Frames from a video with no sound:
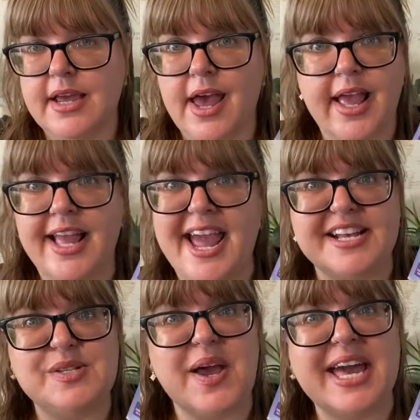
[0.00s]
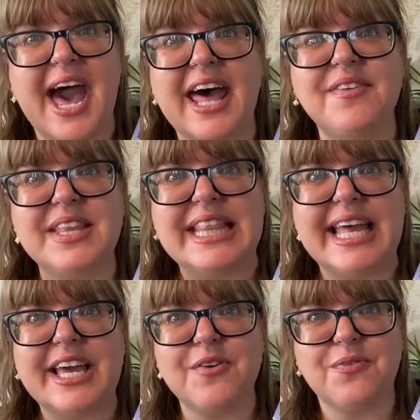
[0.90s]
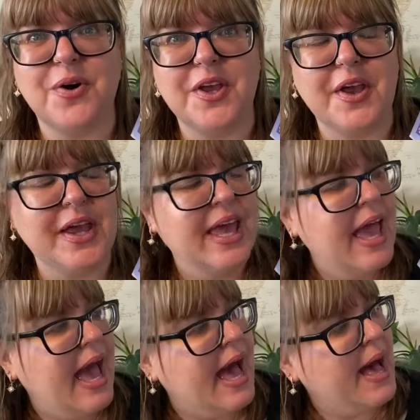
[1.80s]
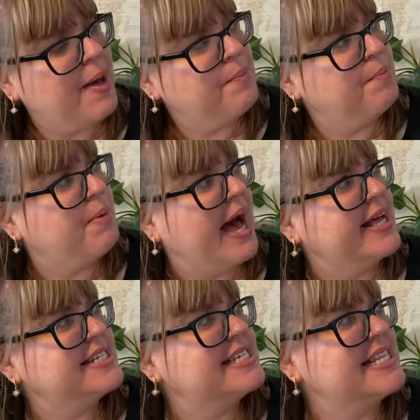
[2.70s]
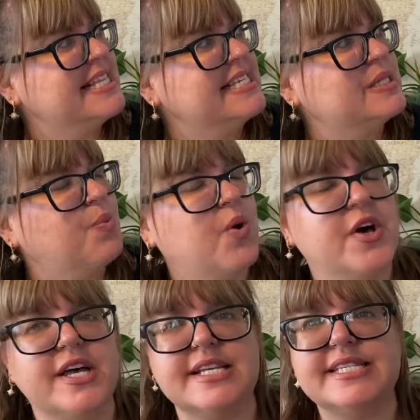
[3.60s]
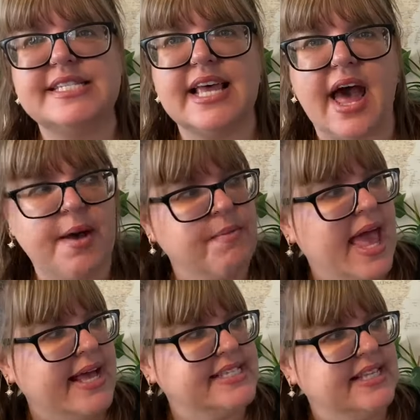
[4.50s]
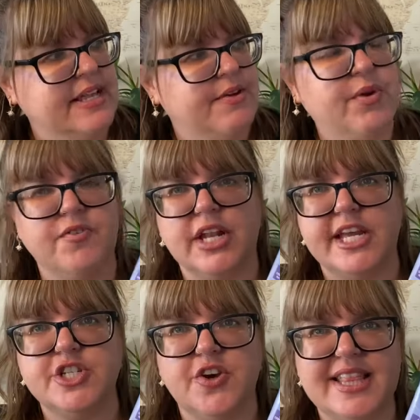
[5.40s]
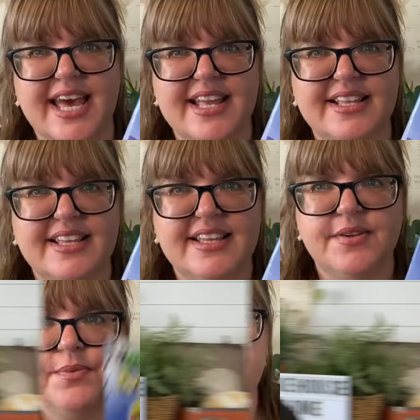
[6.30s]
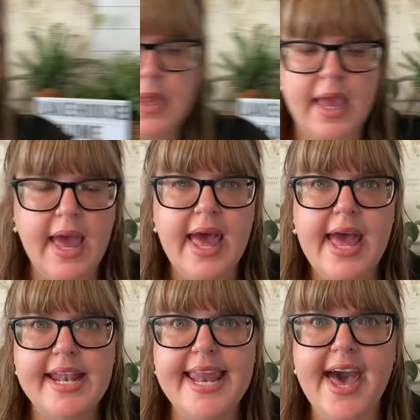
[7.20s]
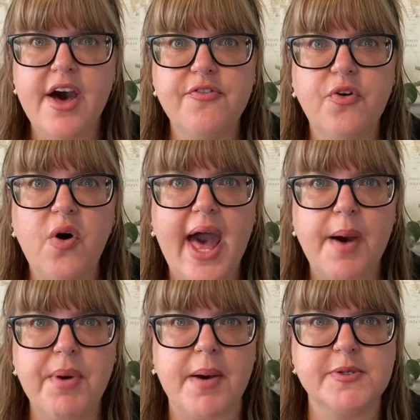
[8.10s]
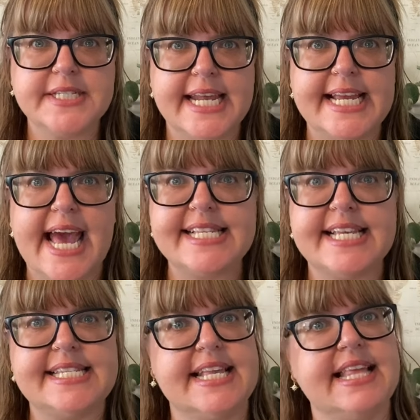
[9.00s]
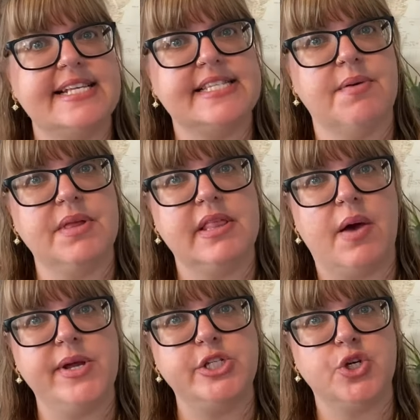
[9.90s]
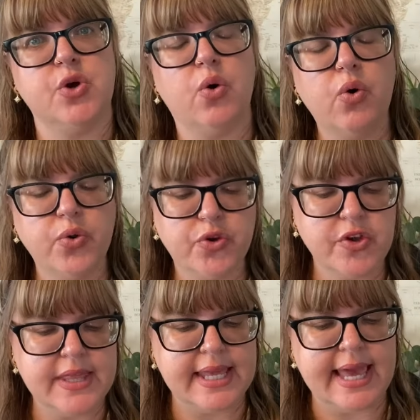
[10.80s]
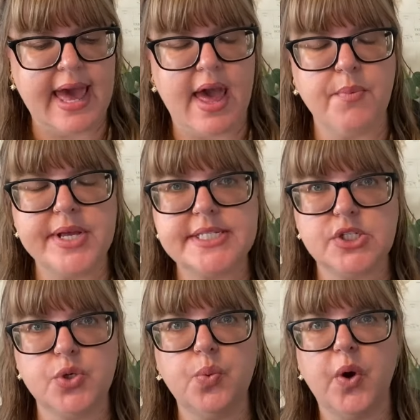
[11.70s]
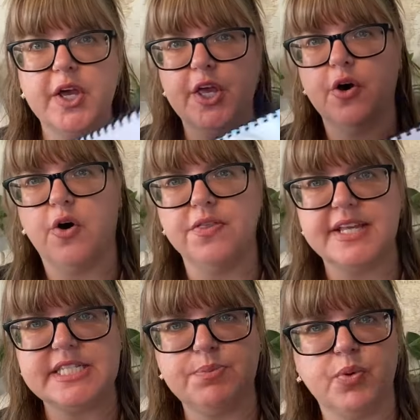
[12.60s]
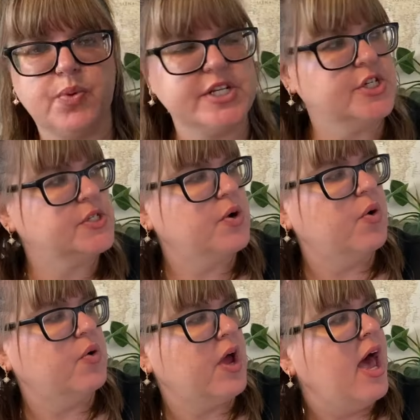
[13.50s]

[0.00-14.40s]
yeah, so I can't even link it for you, but this was excellent. We really enjoyed that. Now, for our Bible study, as I said, that's something that we do all through the year, and we're still working on this book, which is called